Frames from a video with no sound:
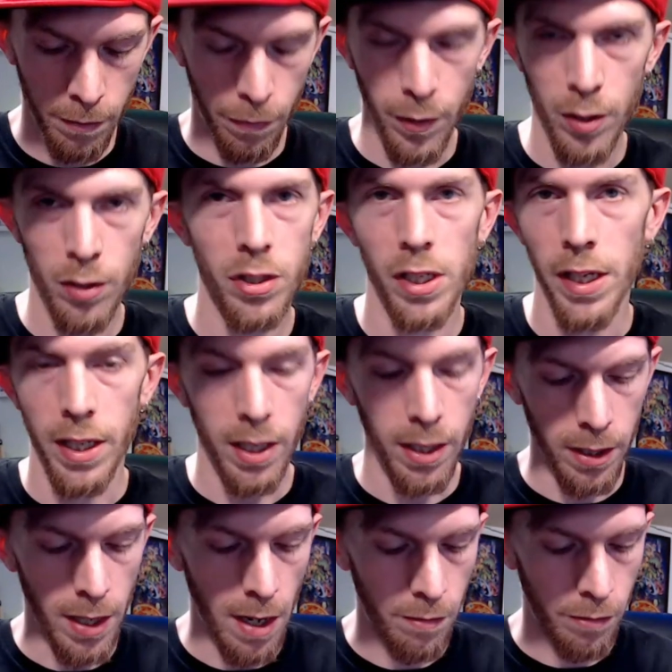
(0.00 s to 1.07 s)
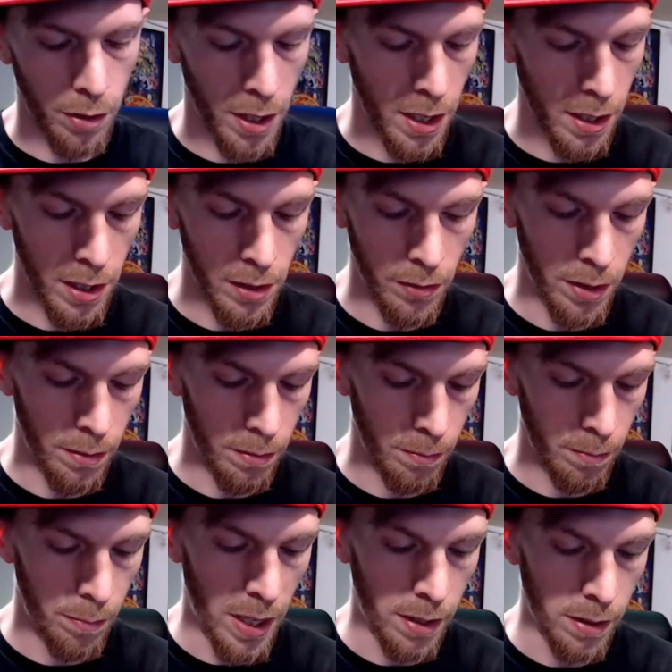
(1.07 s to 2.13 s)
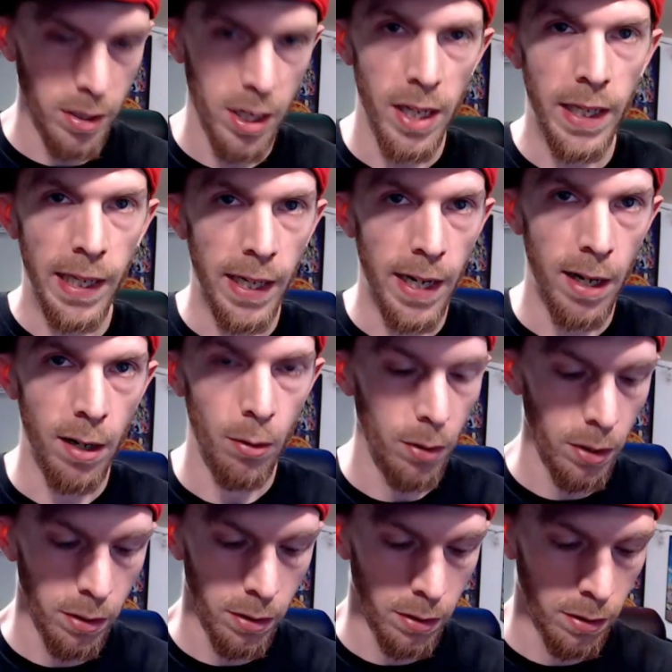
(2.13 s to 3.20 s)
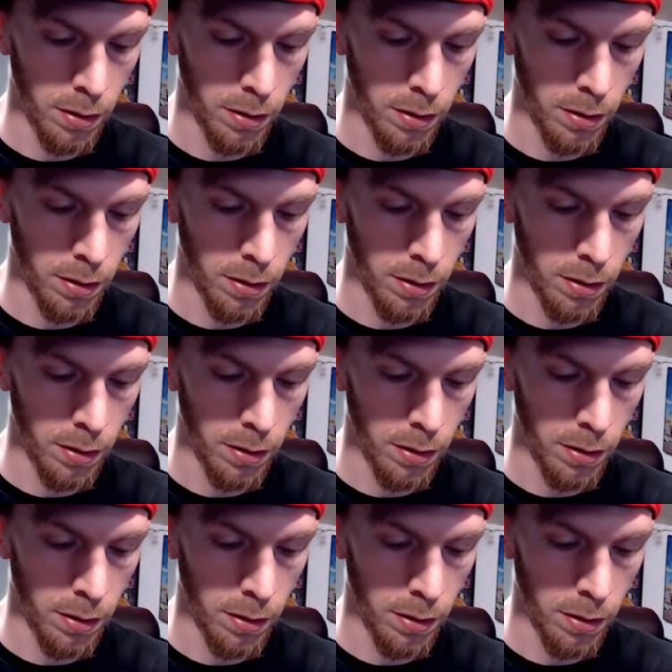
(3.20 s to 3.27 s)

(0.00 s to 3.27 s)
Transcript: feels like it never had even been taken out.